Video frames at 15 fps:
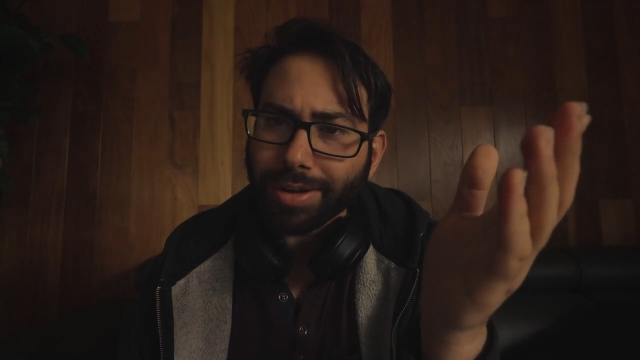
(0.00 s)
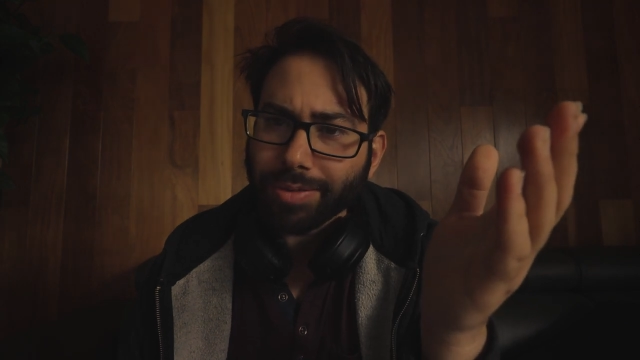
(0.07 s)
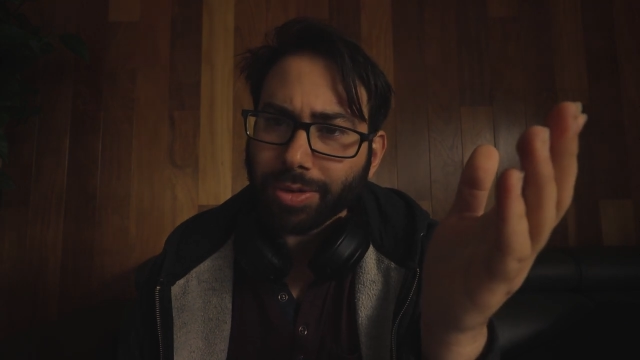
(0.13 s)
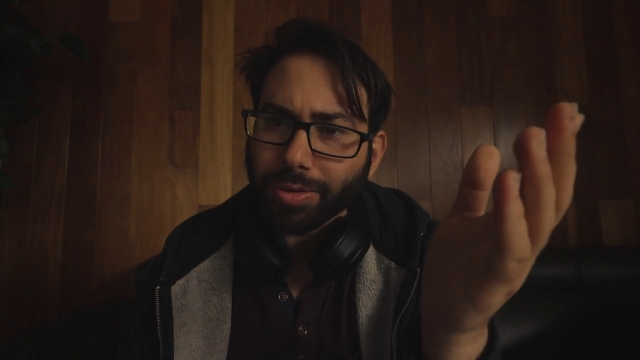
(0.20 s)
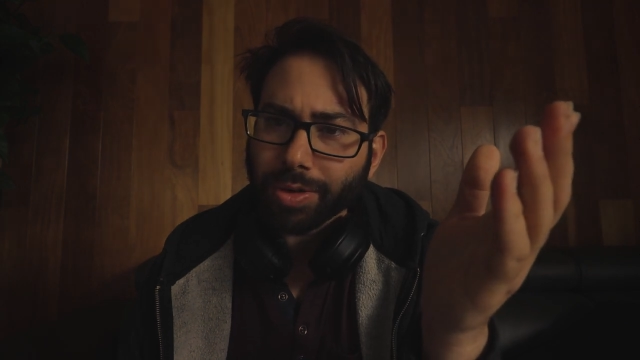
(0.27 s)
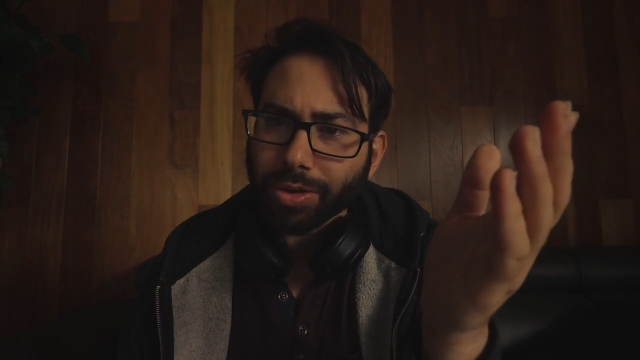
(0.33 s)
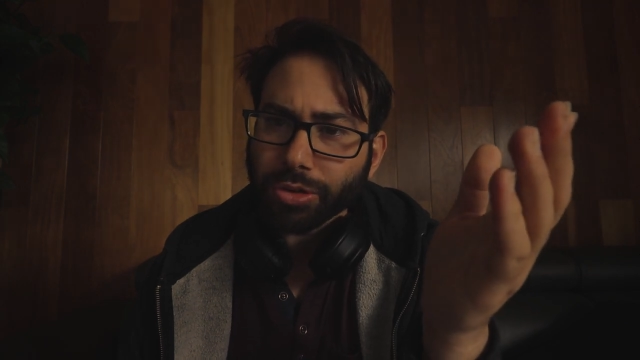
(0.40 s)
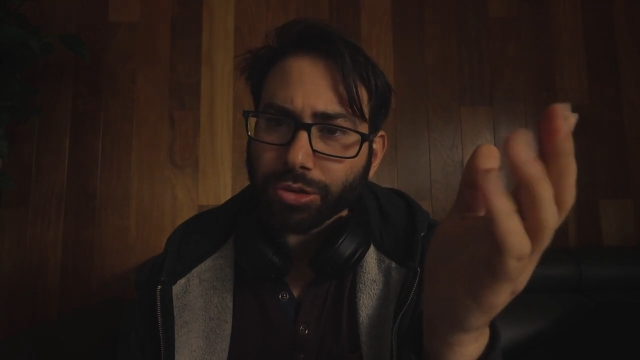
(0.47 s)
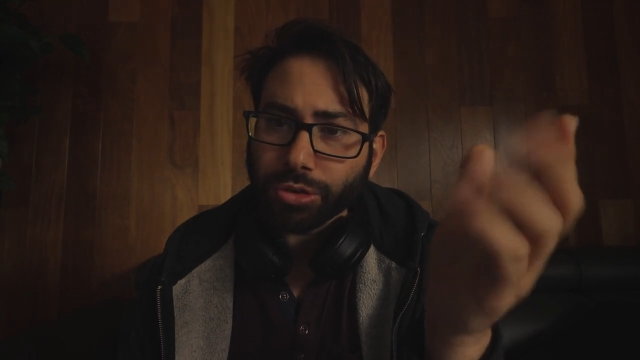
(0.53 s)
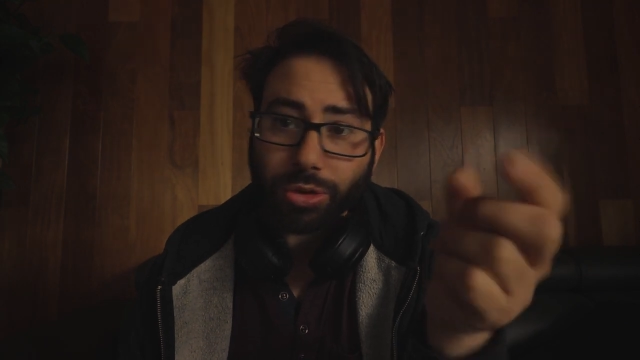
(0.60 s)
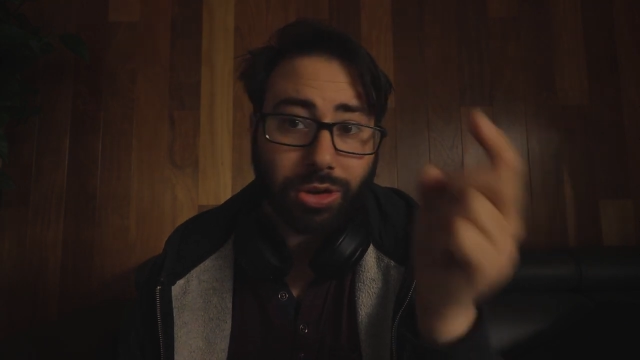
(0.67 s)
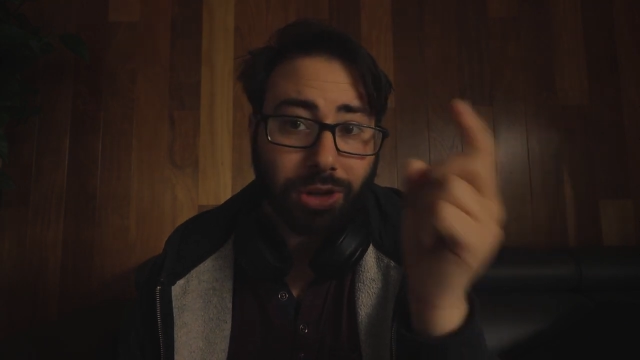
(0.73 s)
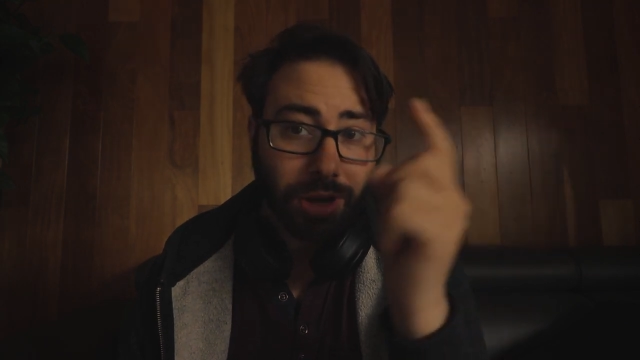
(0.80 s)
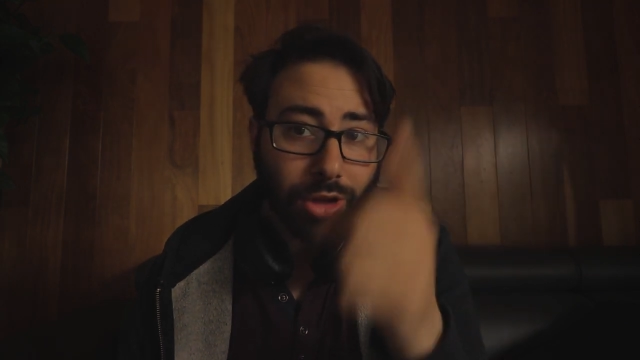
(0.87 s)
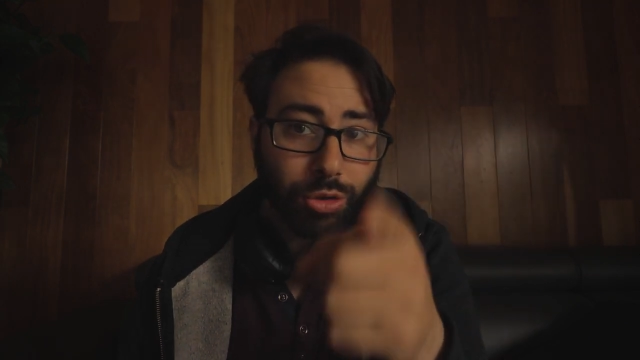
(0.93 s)
I'm not really sure.
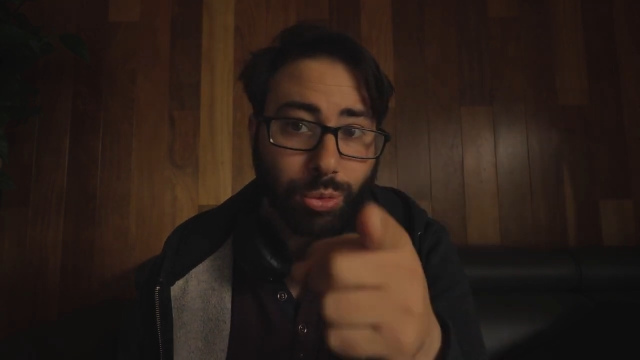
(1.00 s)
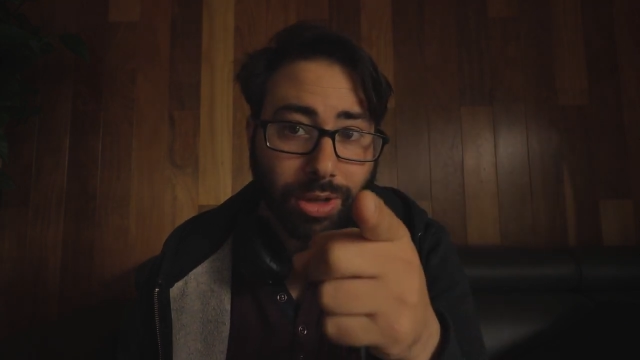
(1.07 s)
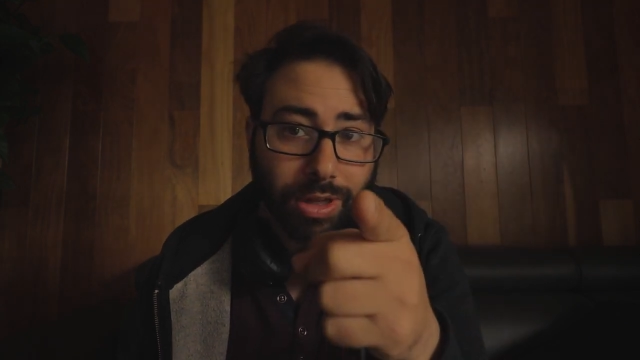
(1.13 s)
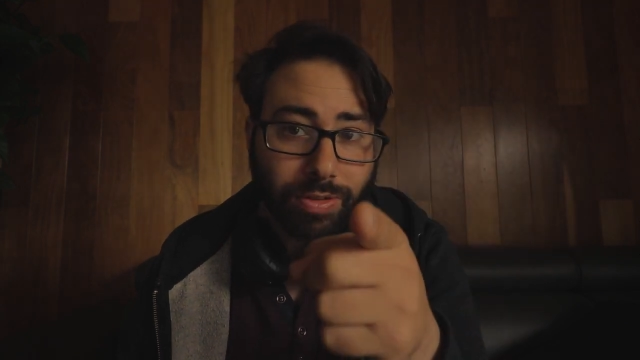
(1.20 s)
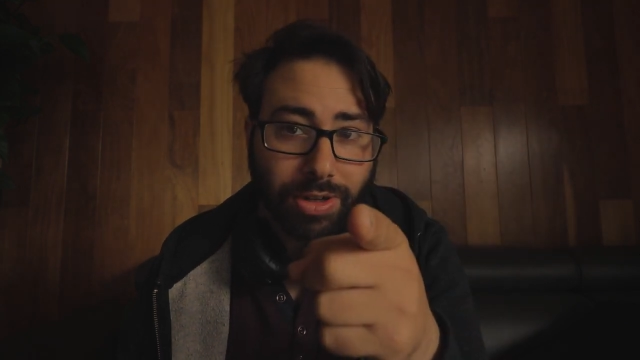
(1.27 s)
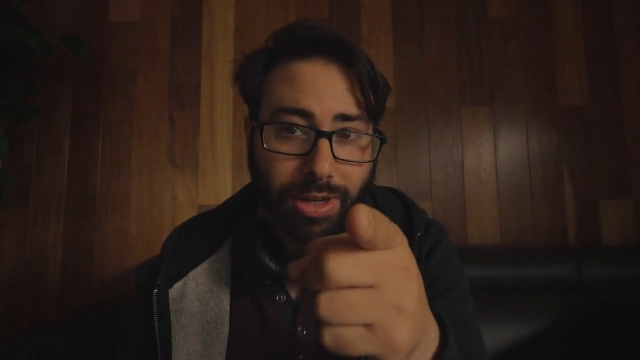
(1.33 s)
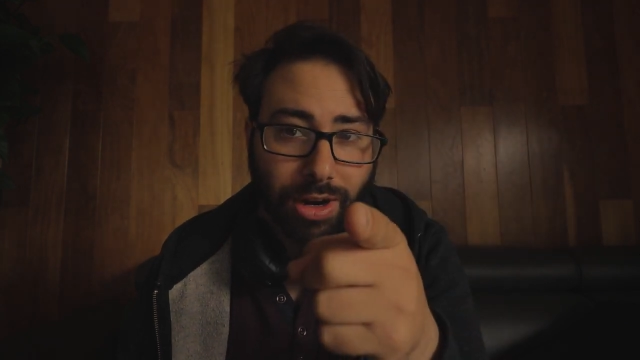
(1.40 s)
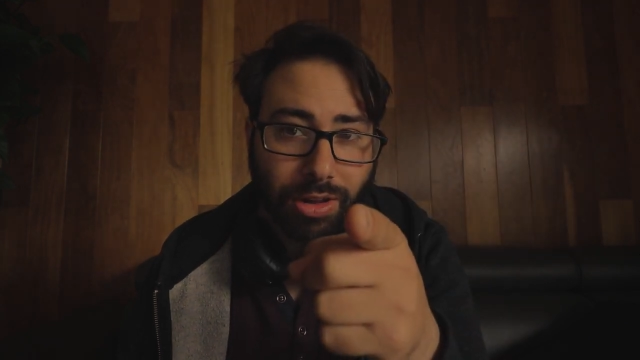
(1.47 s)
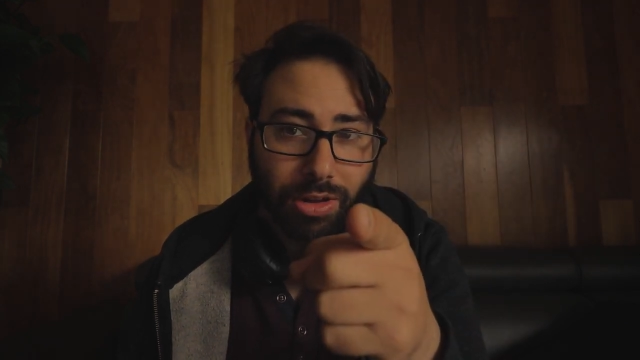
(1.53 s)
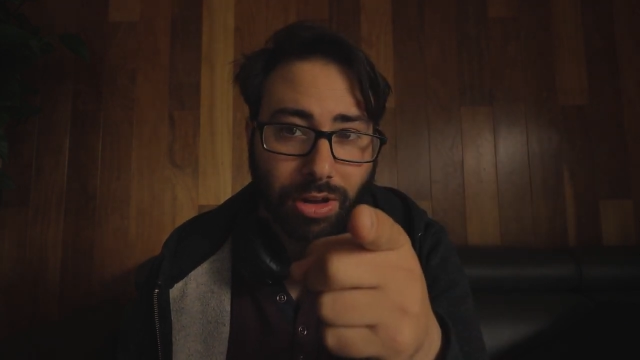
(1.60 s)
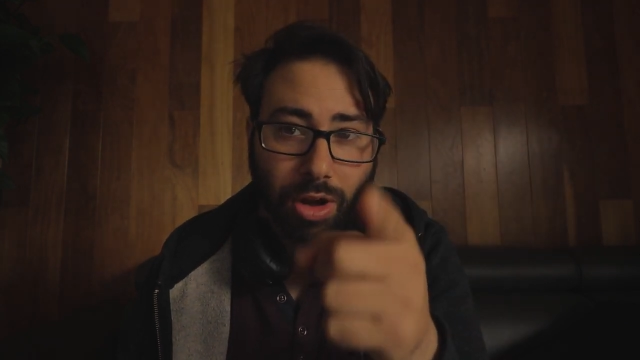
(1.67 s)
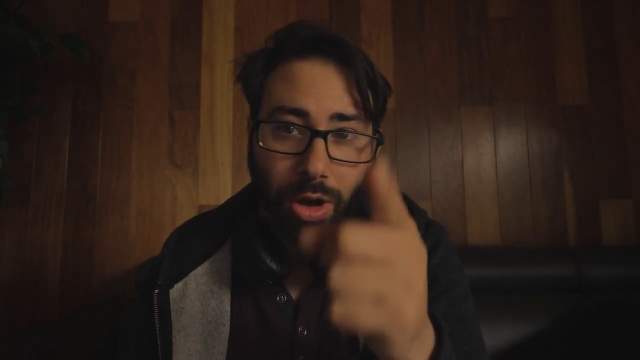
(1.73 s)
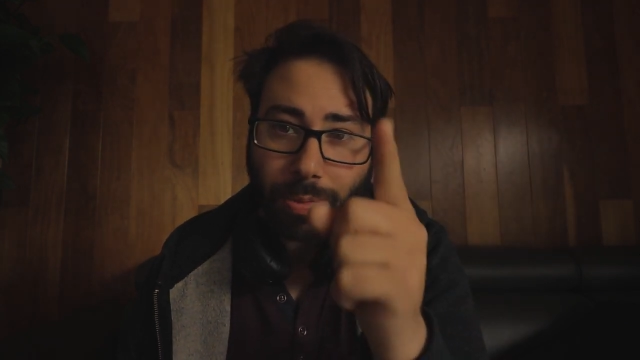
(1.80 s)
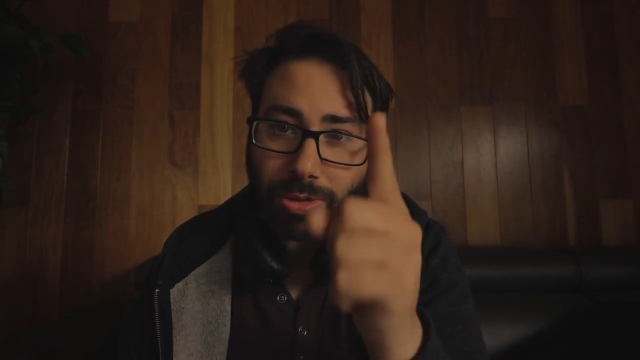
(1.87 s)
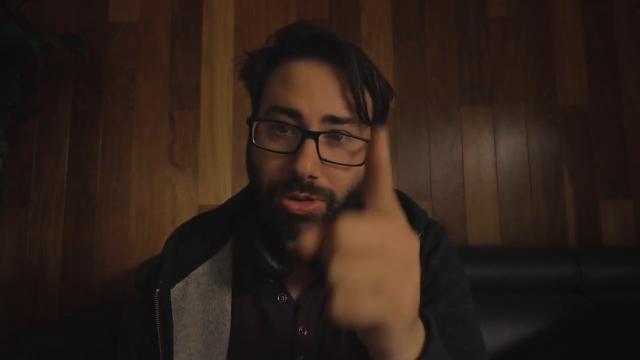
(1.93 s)
You guys will leave it down in the
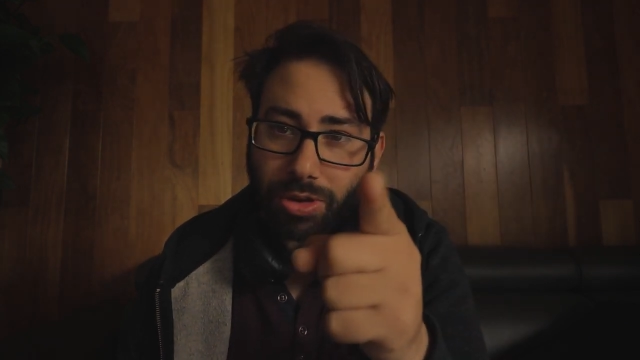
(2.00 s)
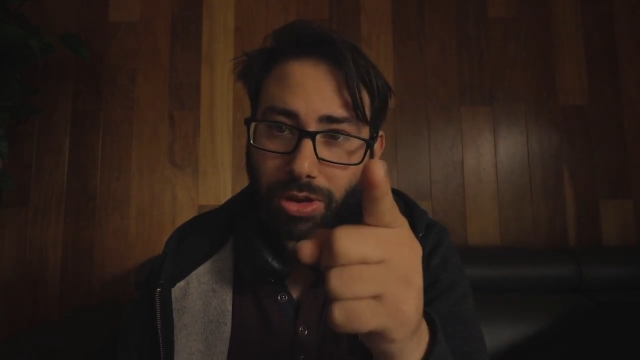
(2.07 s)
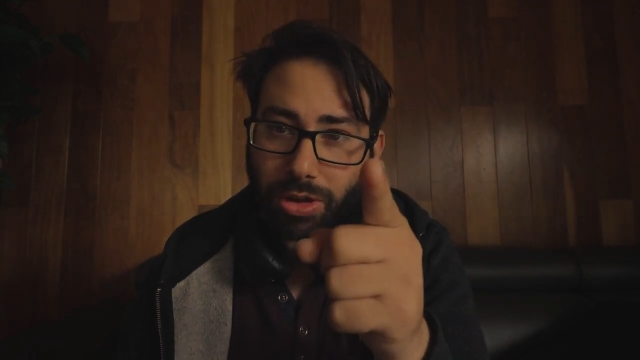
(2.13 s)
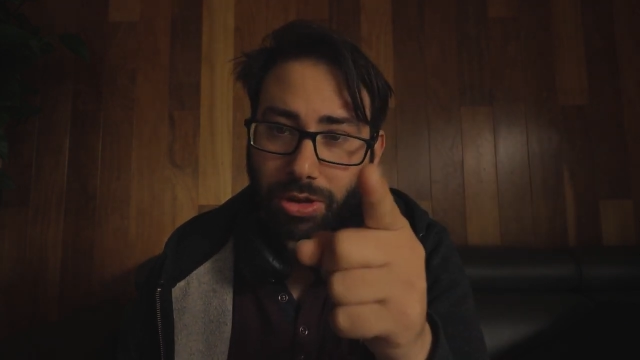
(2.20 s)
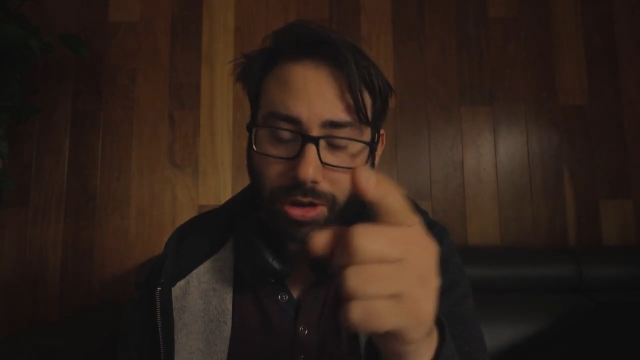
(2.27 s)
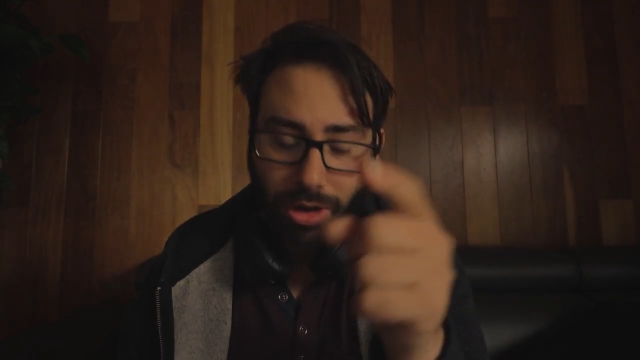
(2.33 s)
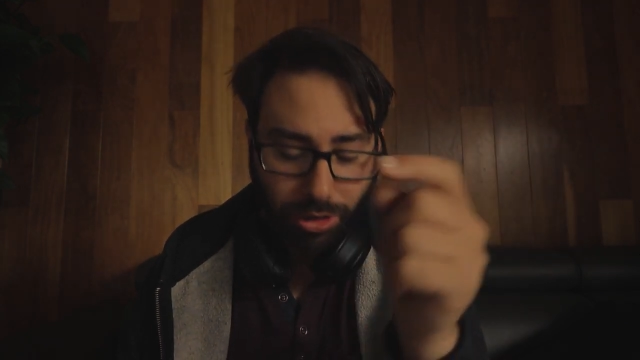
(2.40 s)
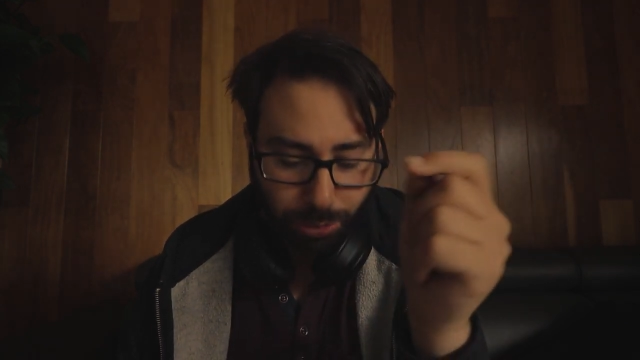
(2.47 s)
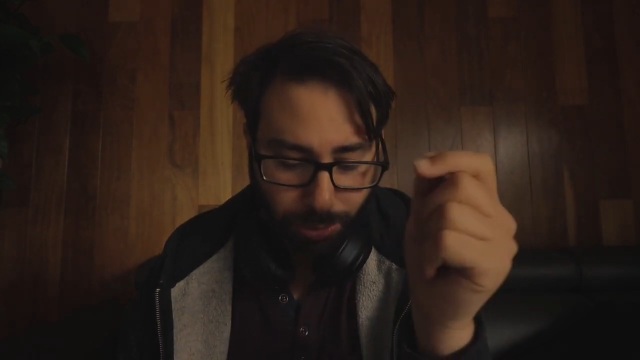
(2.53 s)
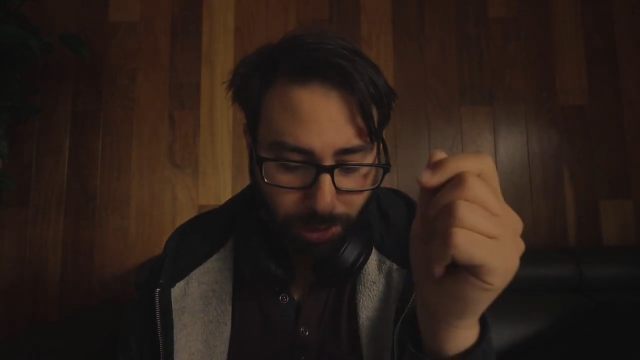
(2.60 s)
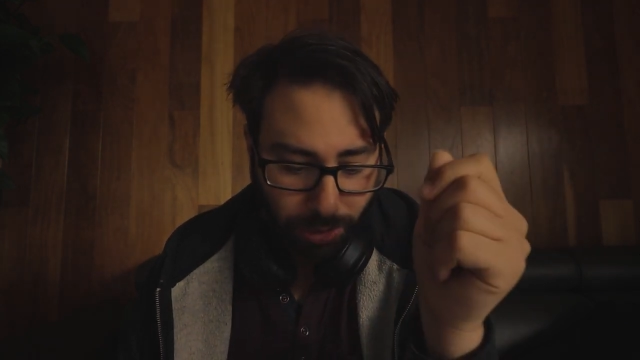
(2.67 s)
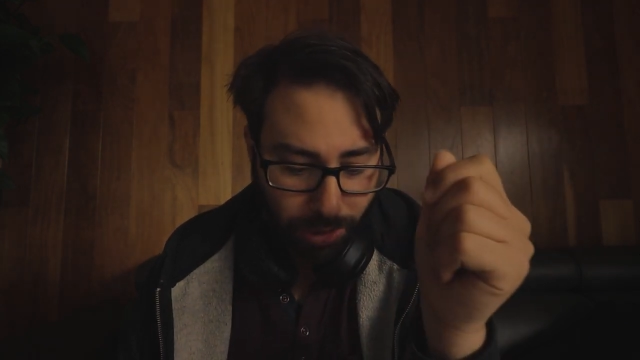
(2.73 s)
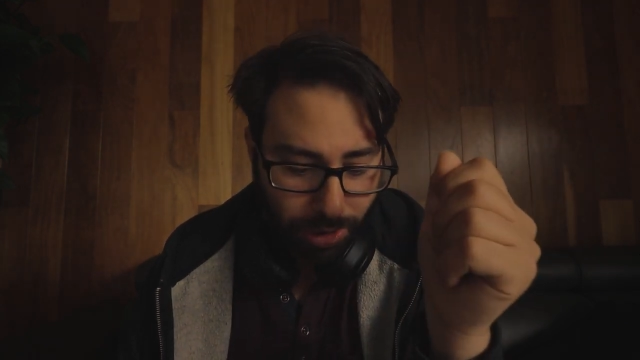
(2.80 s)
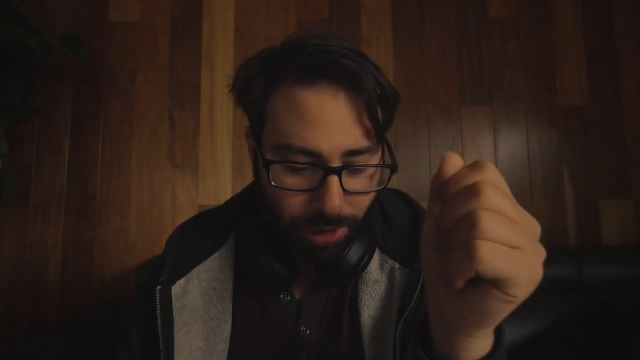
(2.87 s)
comments. I know you guys will.